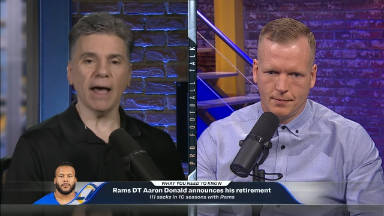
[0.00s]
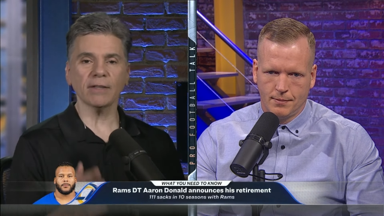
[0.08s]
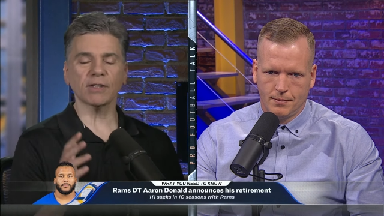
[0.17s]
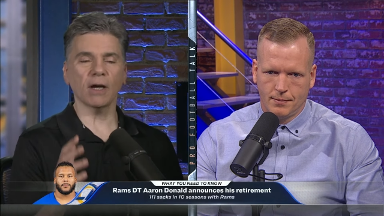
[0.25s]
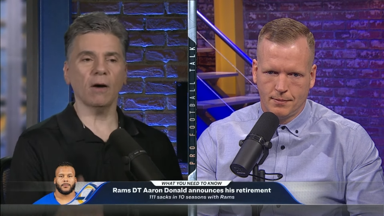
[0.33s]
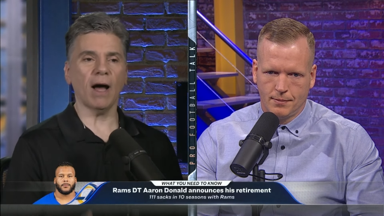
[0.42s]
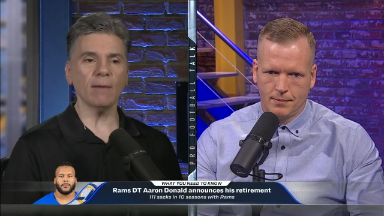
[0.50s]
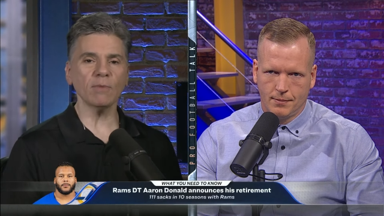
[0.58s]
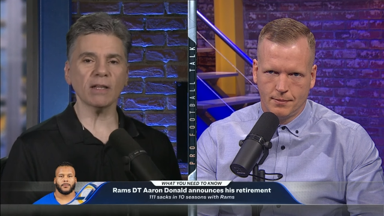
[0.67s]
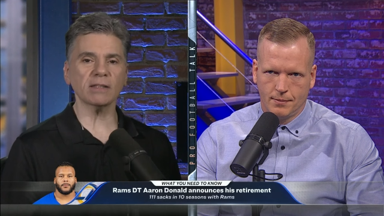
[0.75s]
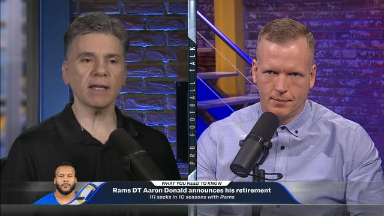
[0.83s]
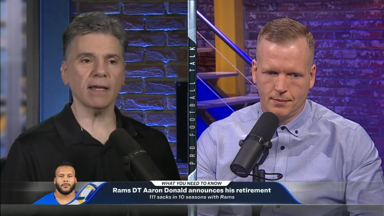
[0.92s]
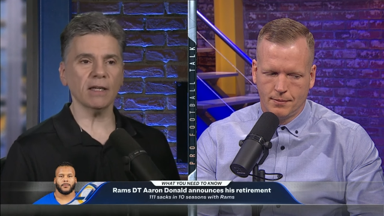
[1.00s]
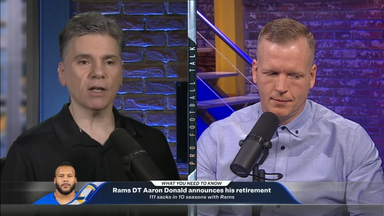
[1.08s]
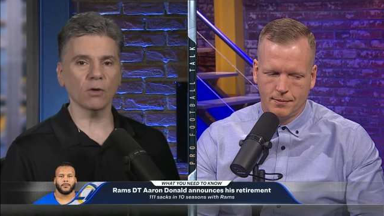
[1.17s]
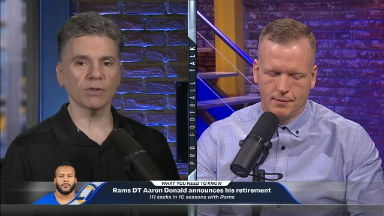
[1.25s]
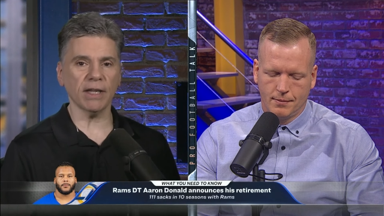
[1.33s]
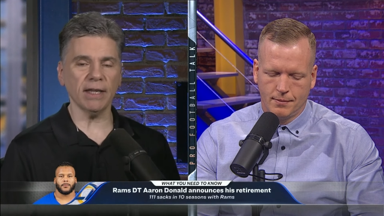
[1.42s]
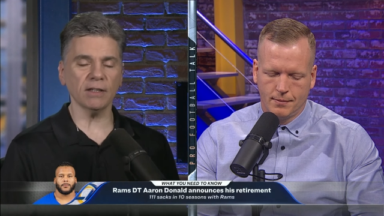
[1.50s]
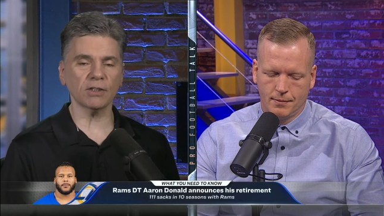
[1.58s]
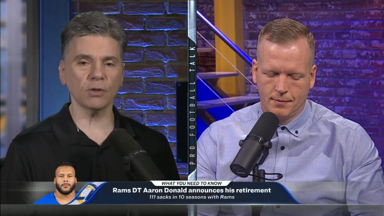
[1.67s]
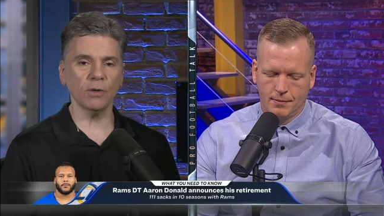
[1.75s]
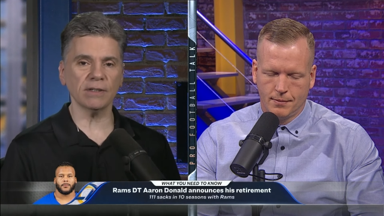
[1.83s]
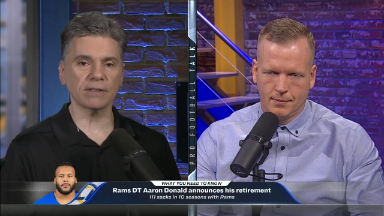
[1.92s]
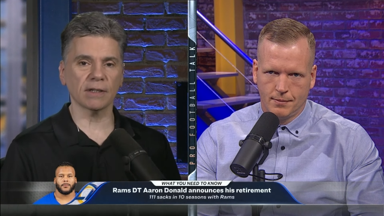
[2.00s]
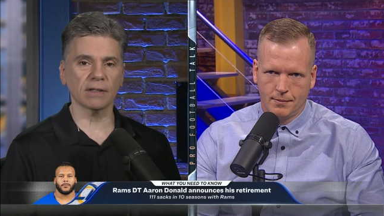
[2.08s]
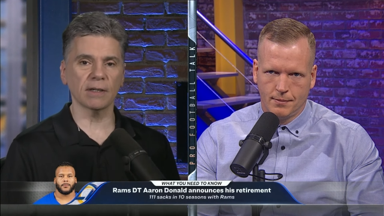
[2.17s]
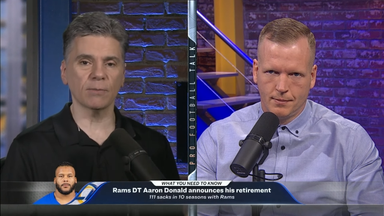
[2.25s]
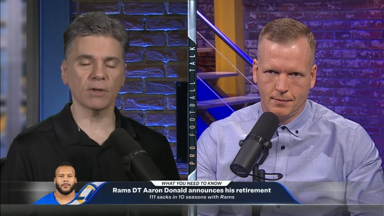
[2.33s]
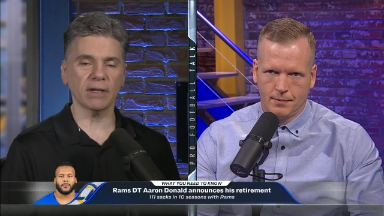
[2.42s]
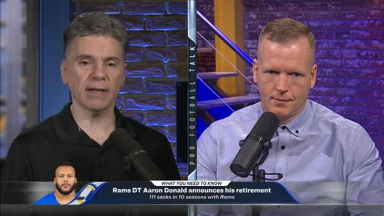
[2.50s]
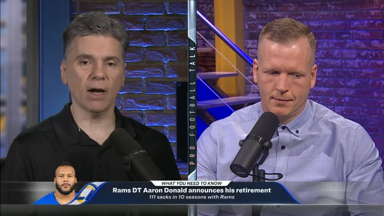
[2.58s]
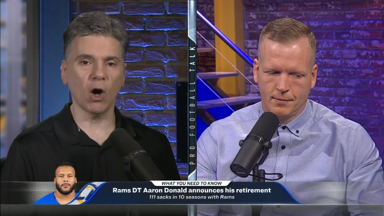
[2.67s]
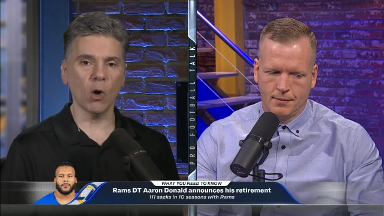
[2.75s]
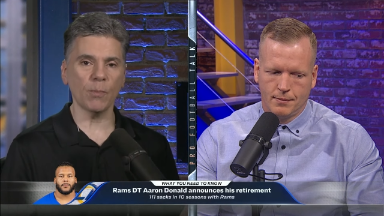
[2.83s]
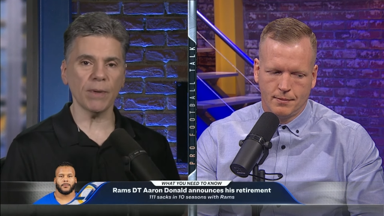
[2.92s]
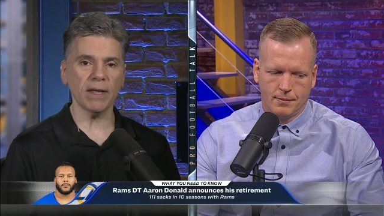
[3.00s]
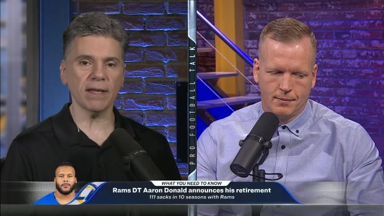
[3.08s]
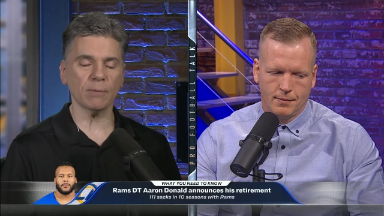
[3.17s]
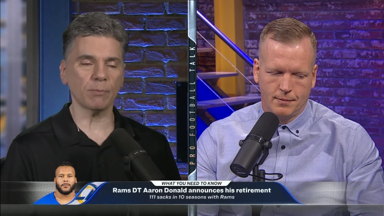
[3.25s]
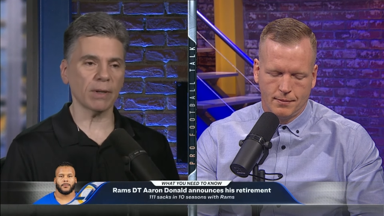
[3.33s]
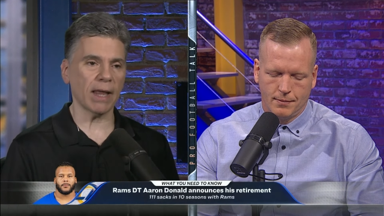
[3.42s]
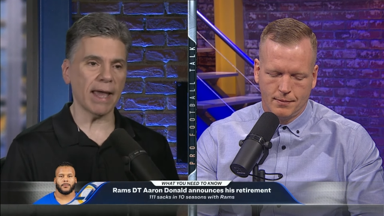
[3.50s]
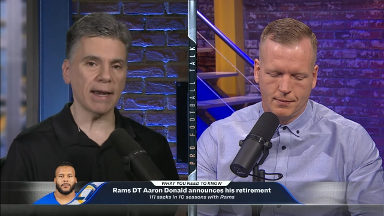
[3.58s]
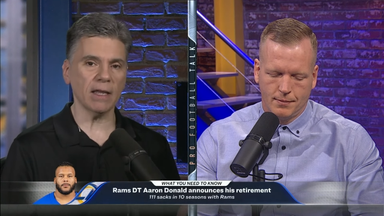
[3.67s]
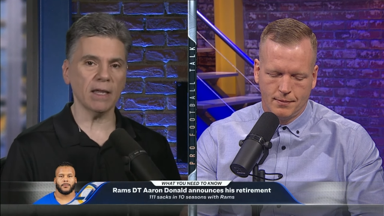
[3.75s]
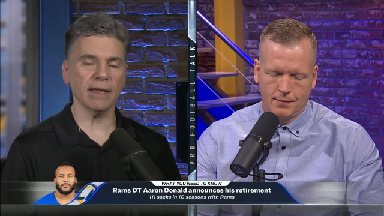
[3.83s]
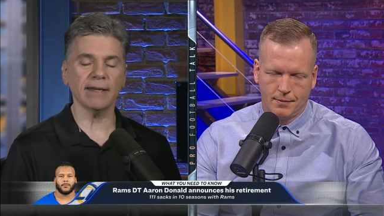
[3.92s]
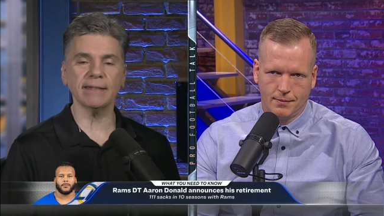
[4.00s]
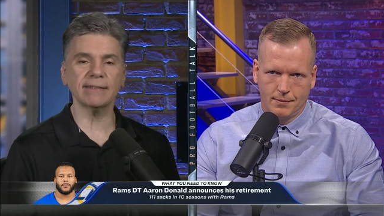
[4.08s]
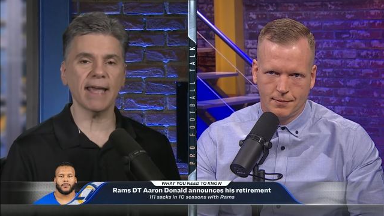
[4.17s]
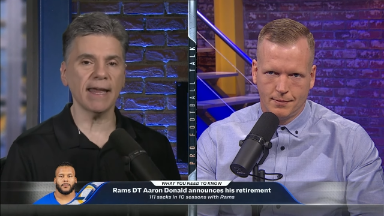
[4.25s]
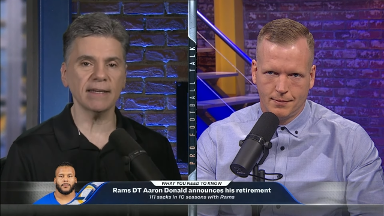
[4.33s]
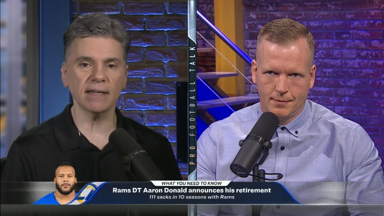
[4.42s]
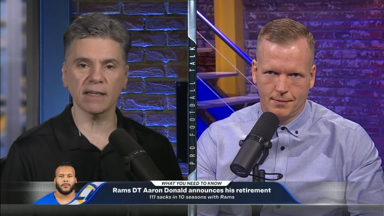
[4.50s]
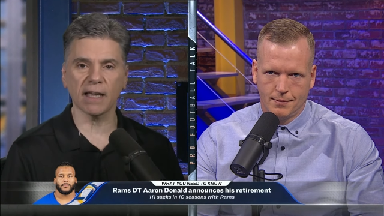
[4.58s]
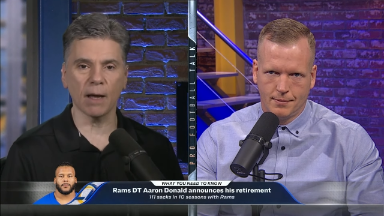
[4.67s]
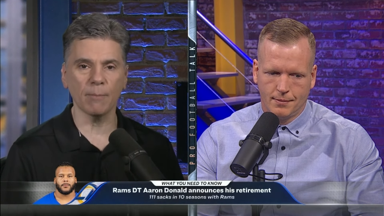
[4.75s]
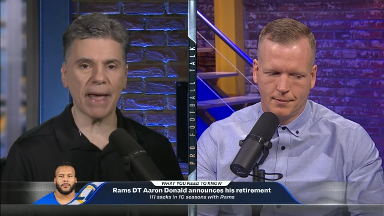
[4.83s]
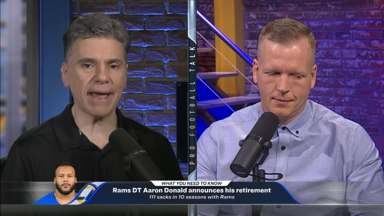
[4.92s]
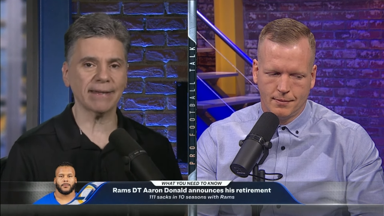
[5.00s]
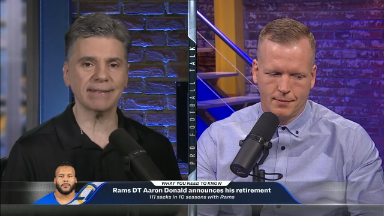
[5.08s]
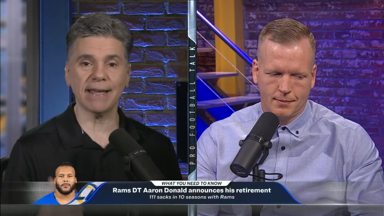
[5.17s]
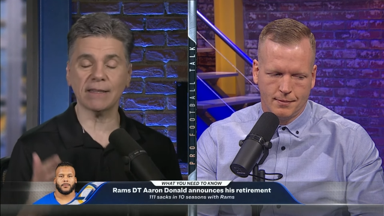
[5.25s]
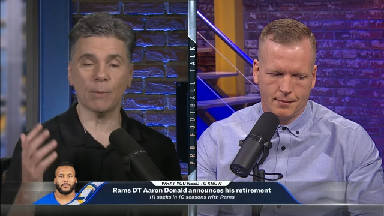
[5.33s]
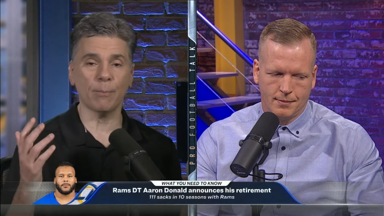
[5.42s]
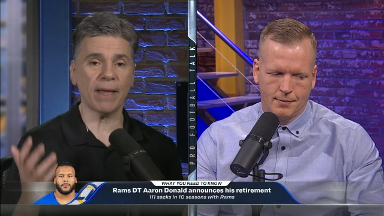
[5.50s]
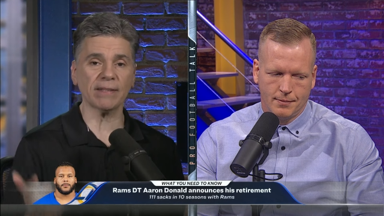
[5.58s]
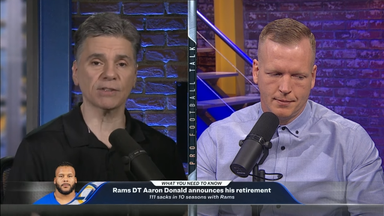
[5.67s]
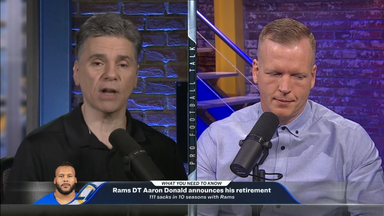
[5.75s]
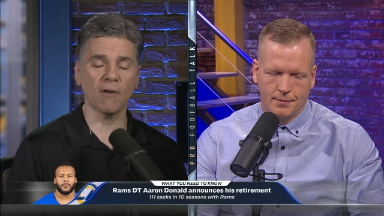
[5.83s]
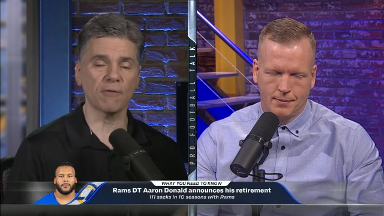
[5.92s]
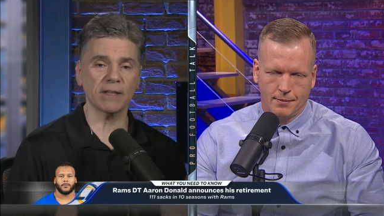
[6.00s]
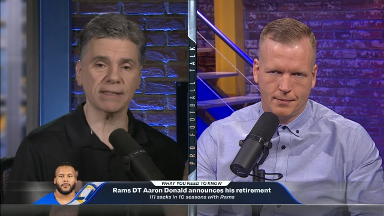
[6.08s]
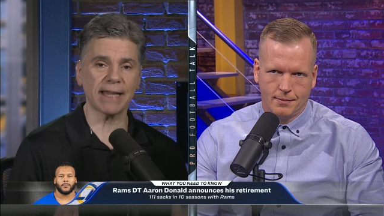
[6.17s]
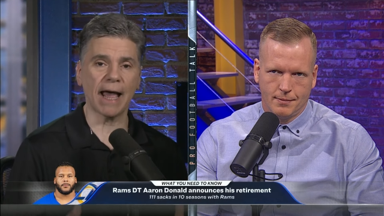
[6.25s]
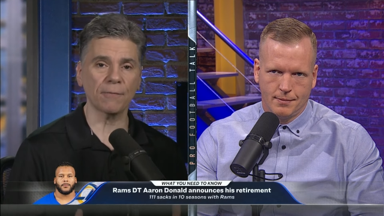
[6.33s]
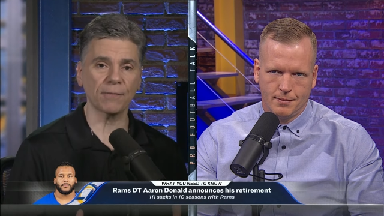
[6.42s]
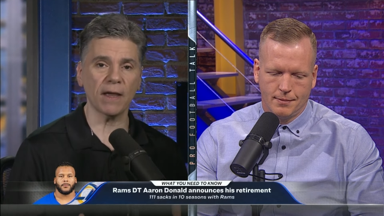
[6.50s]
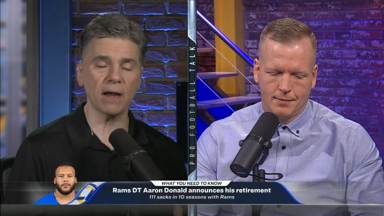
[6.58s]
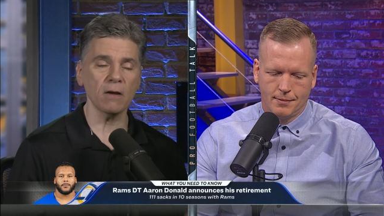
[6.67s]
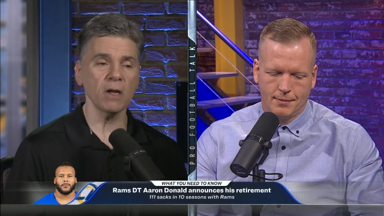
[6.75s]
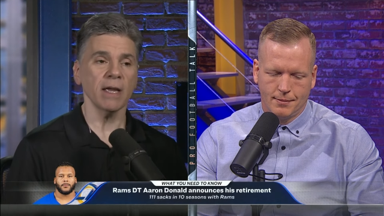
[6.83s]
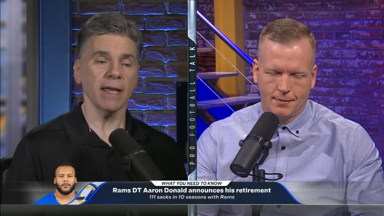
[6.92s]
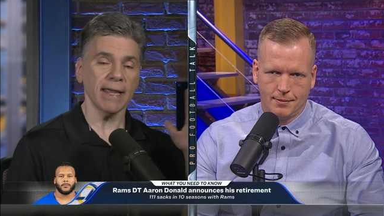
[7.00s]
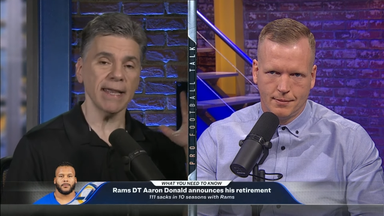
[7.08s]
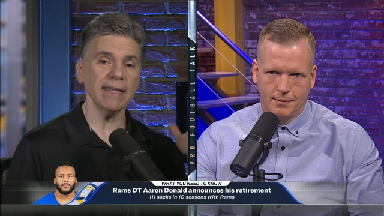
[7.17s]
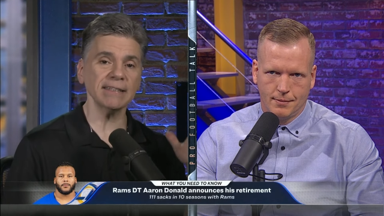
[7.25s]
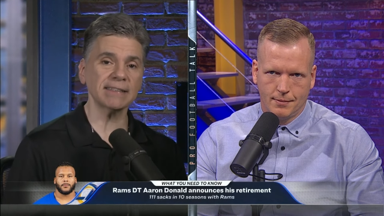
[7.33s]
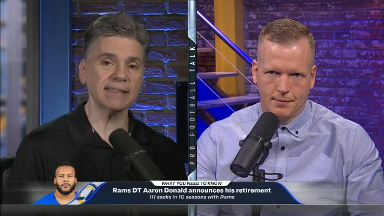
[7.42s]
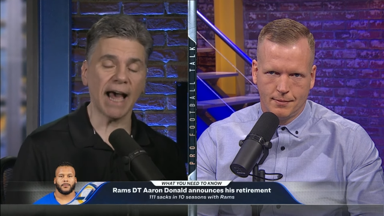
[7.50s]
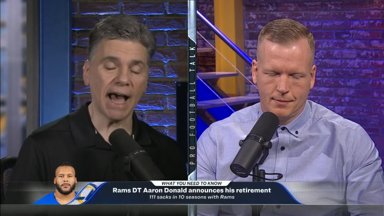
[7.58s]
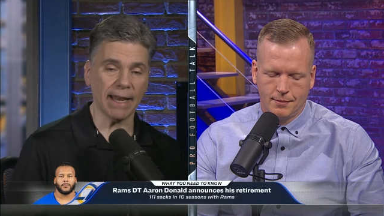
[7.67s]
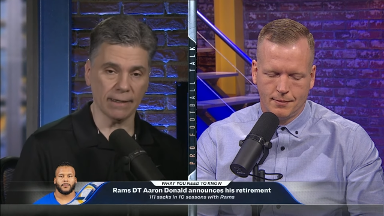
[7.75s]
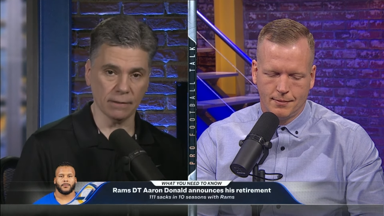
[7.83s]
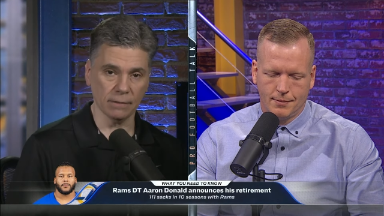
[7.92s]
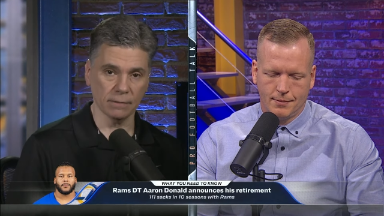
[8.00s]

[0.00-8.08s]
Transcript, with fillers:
Speaker 1: So, I'm not saying he goes into it deliberately hoping and planning and intending to come back and take the best offer that's out there. He's done.